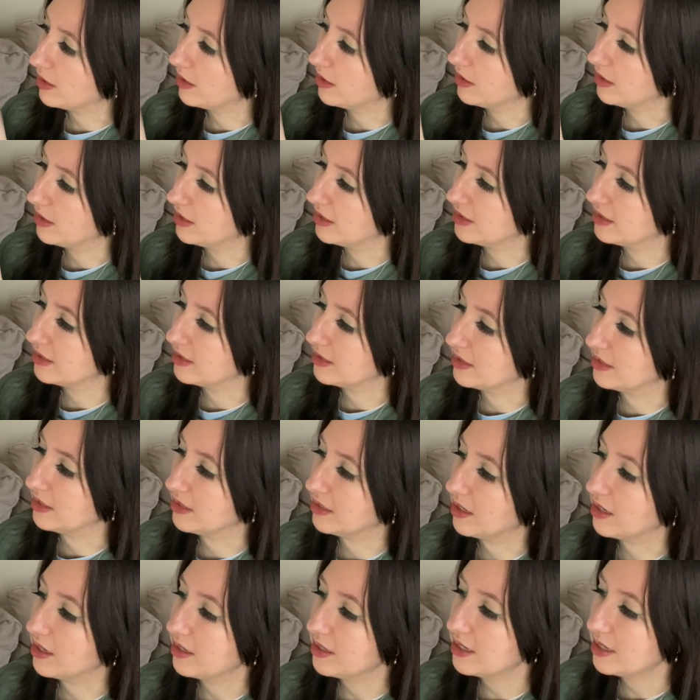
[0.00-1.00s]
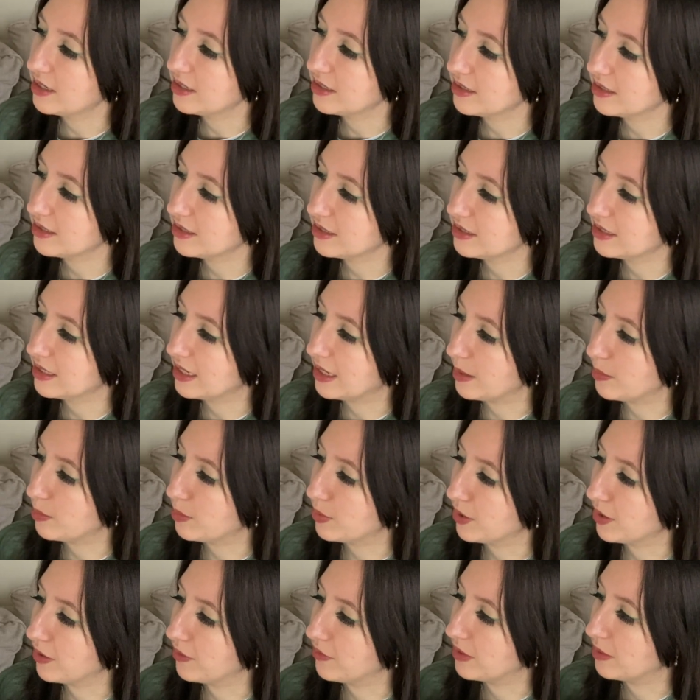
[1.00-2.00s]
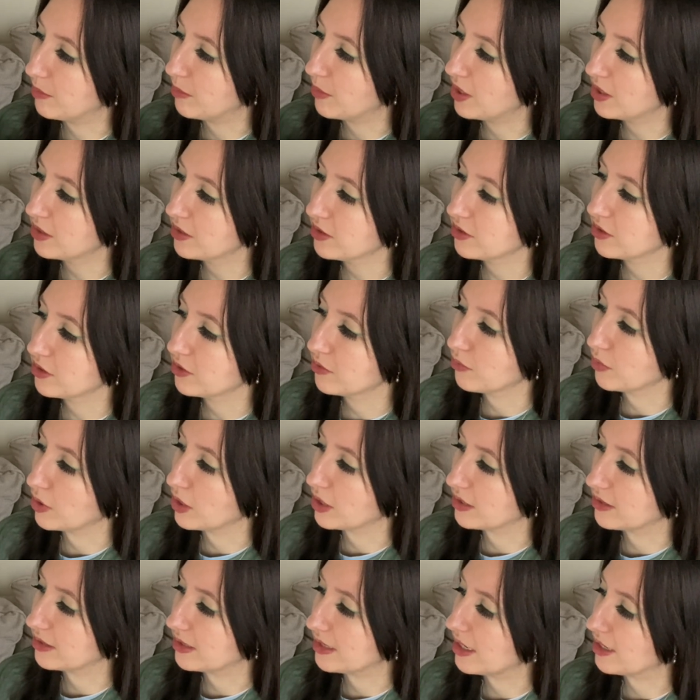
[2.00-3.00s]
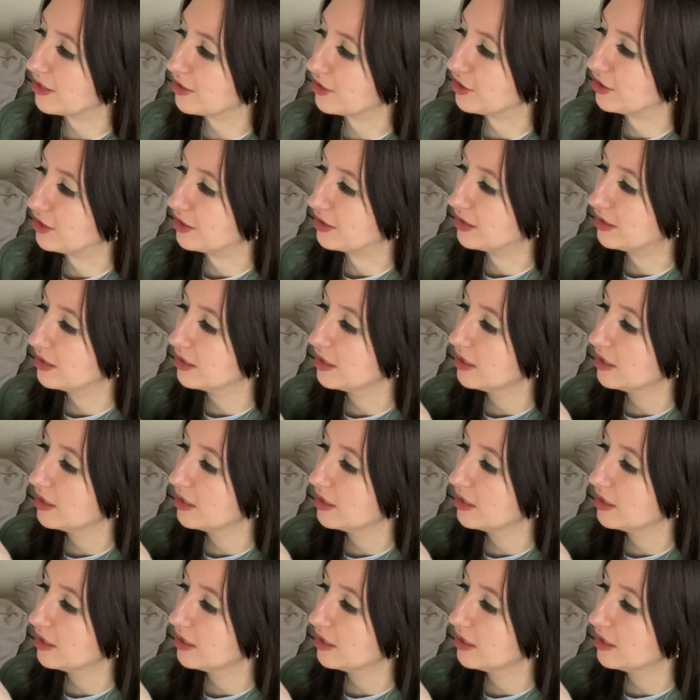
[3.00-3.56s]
This is an unedited tape of a Monitor work session